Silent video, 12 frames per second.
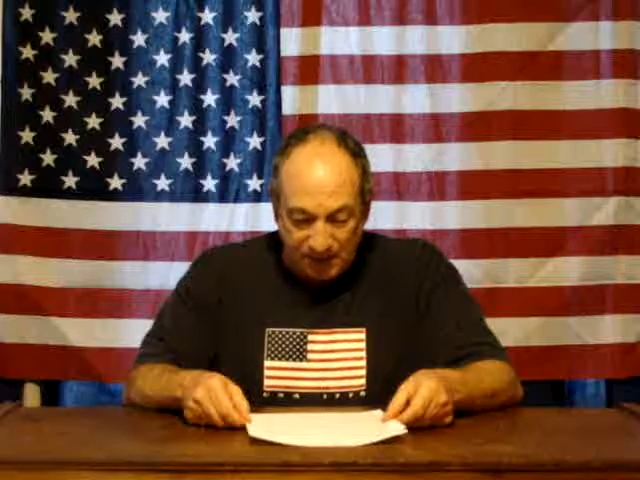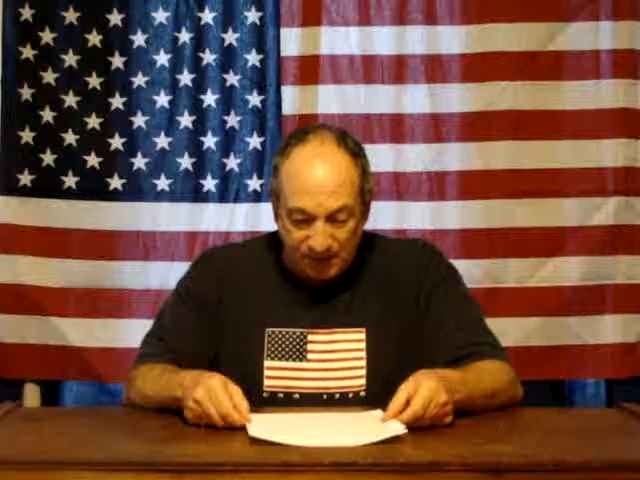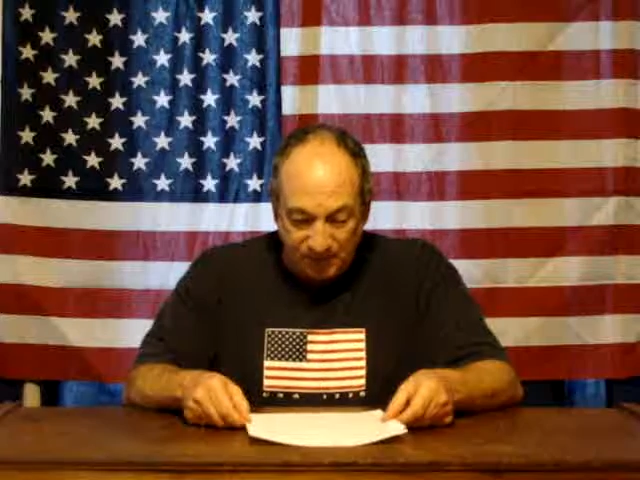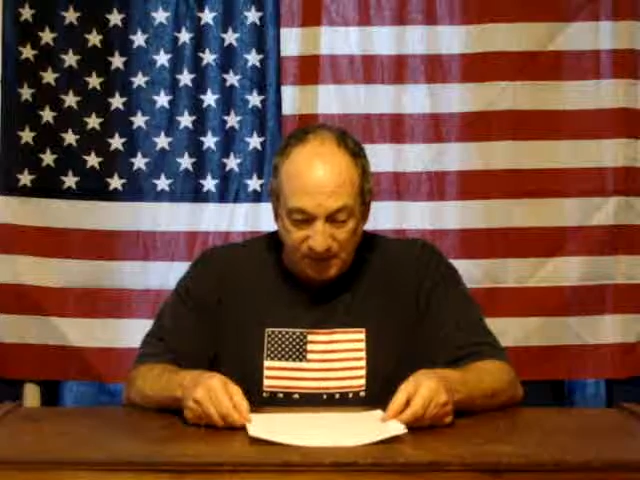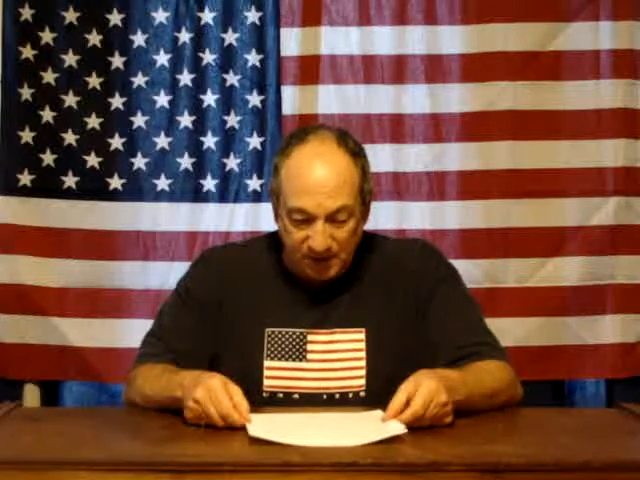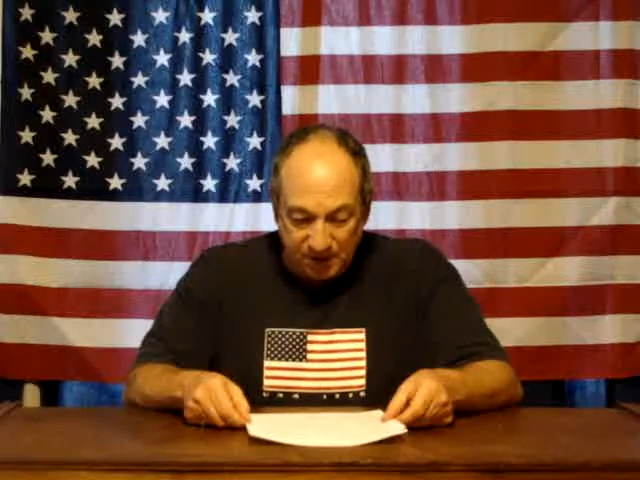by
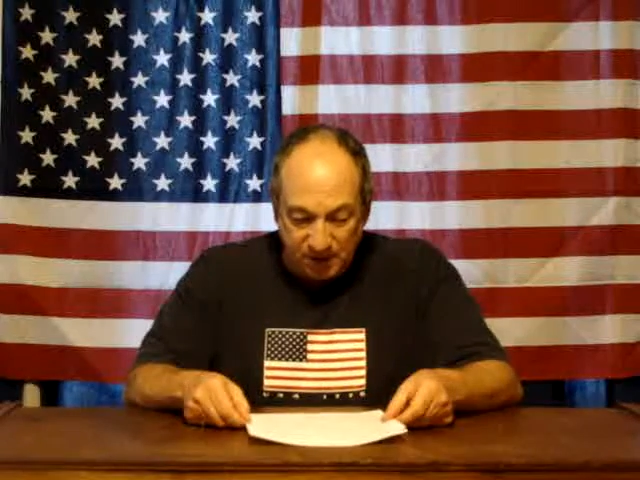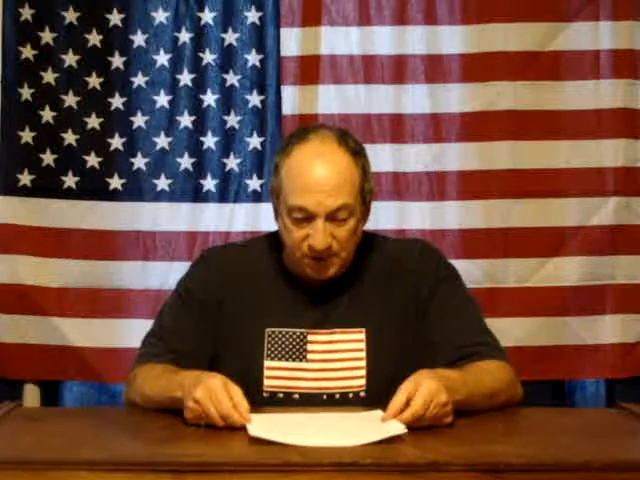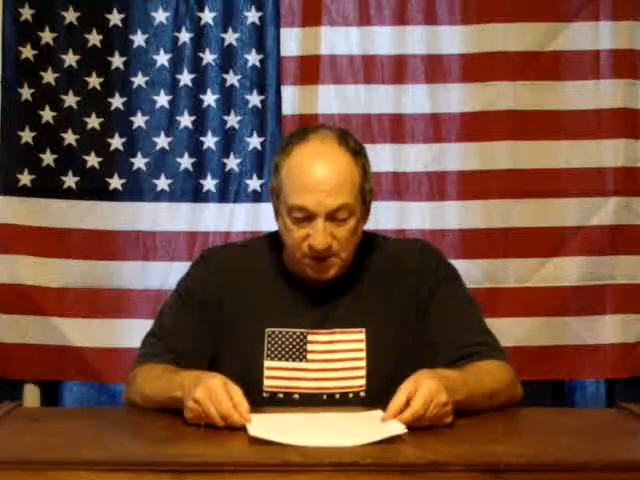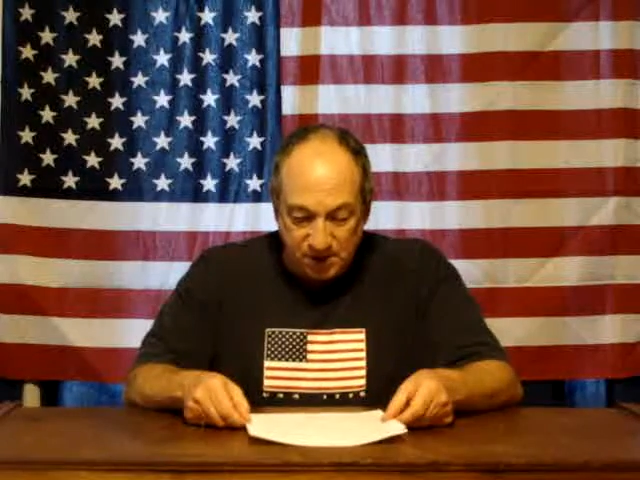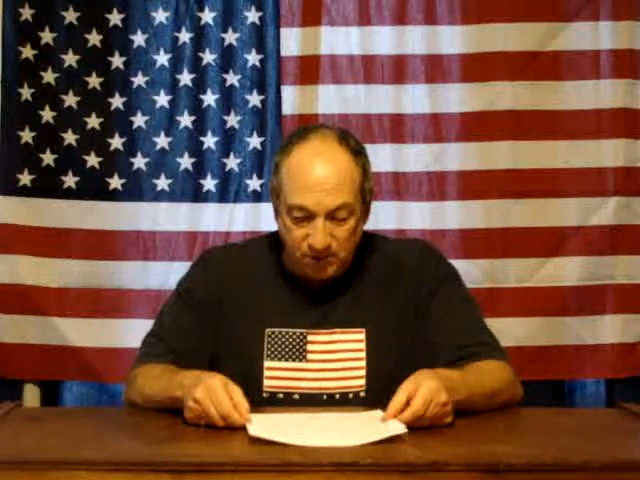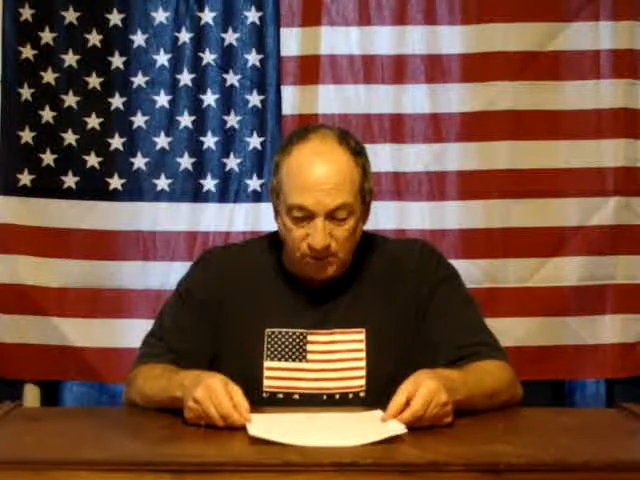the fear in a
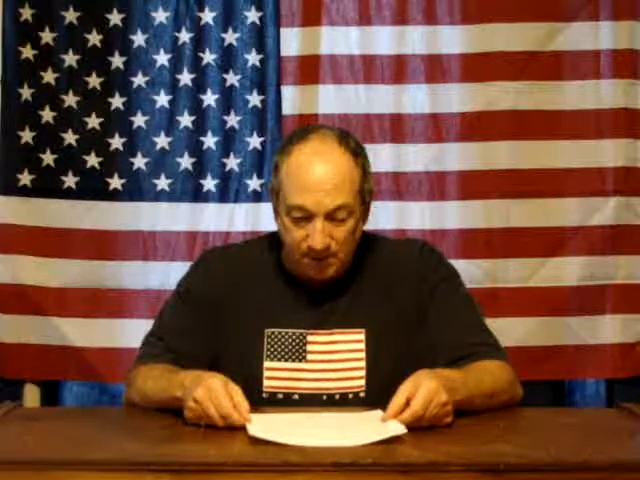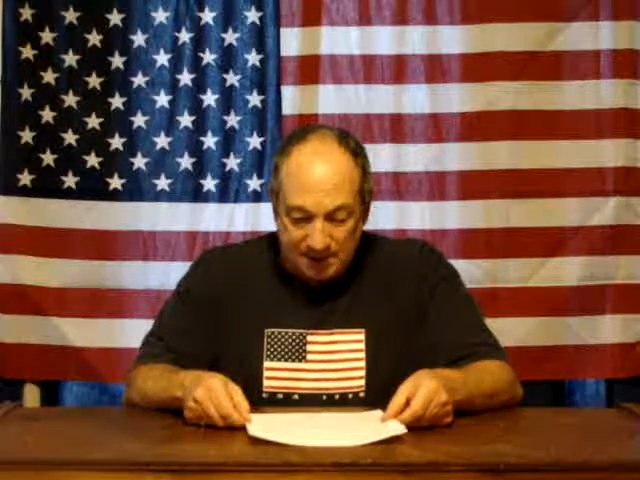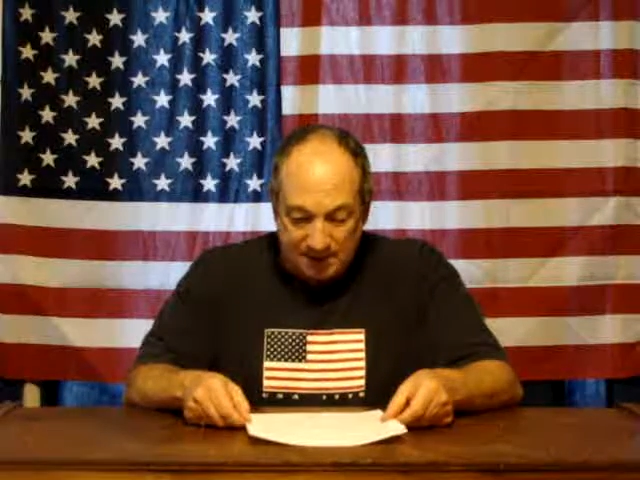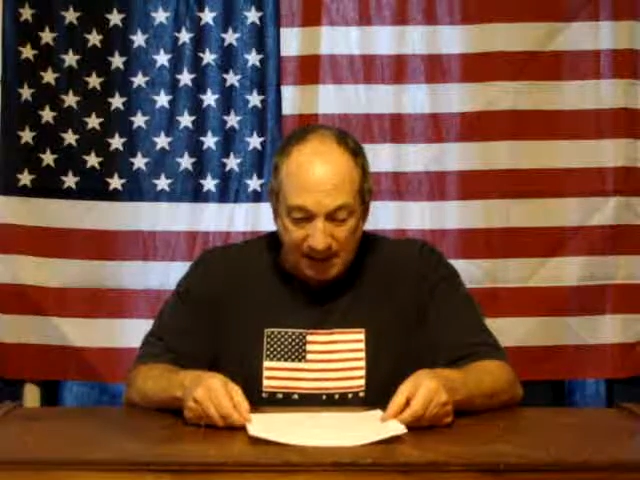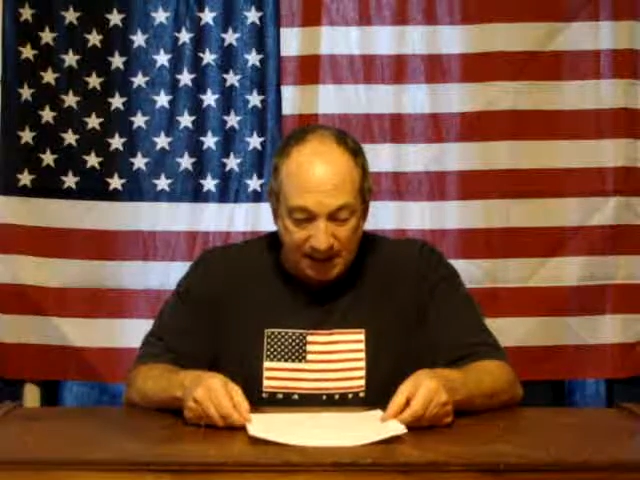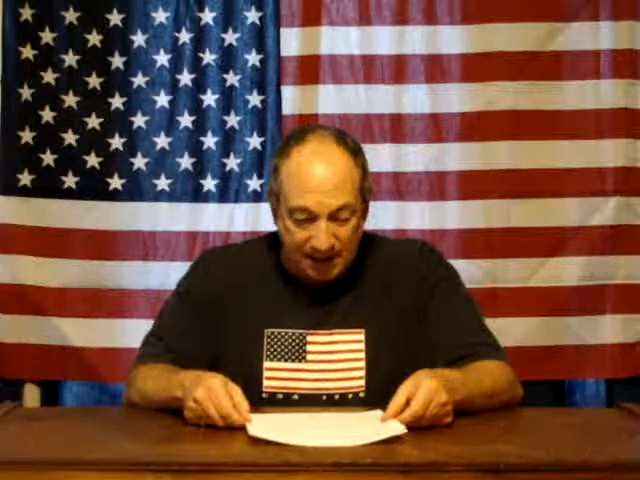Christian
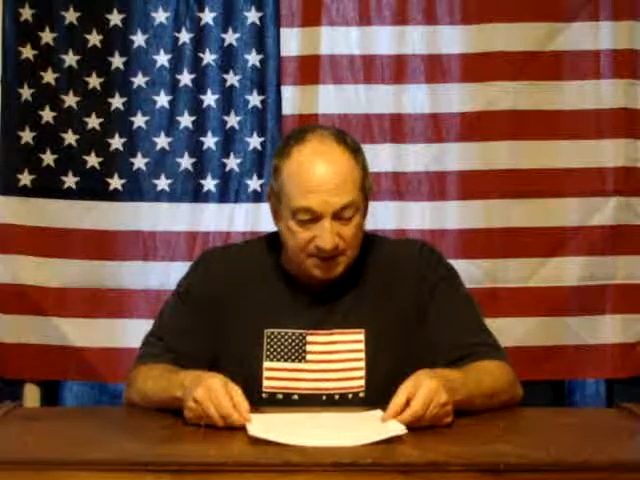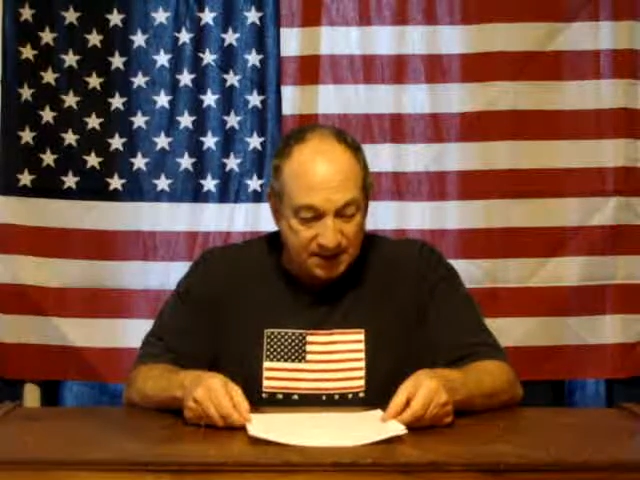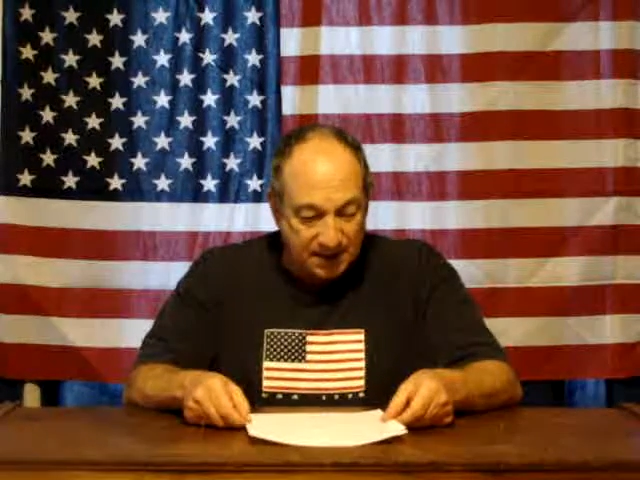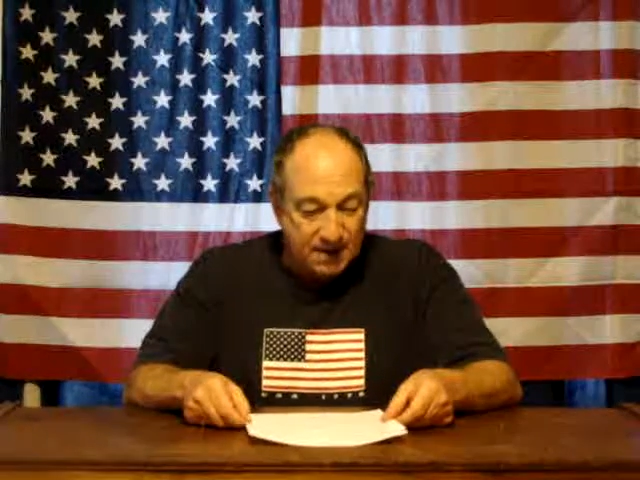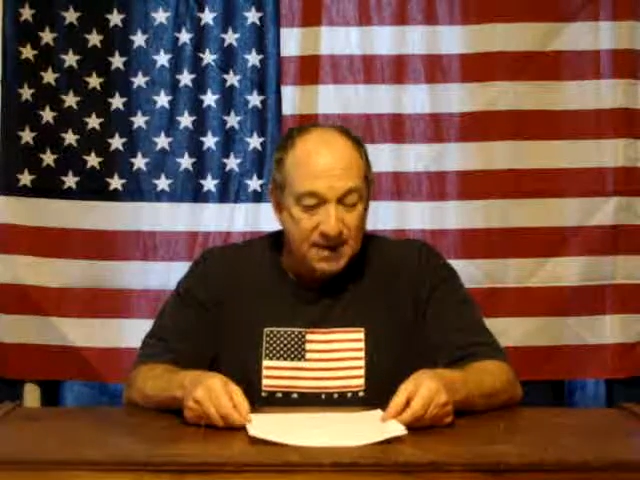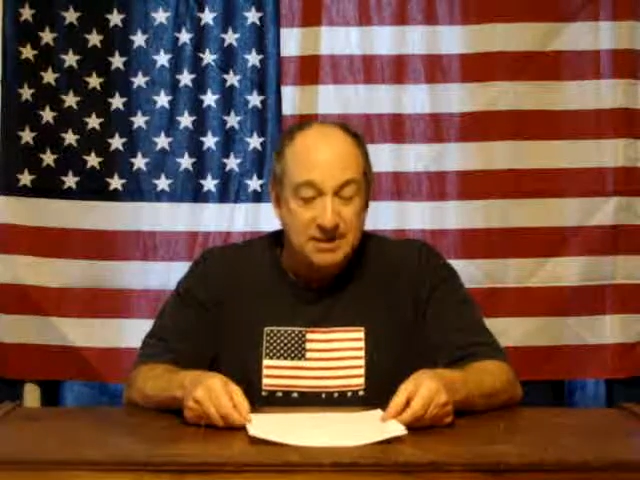woman's eyes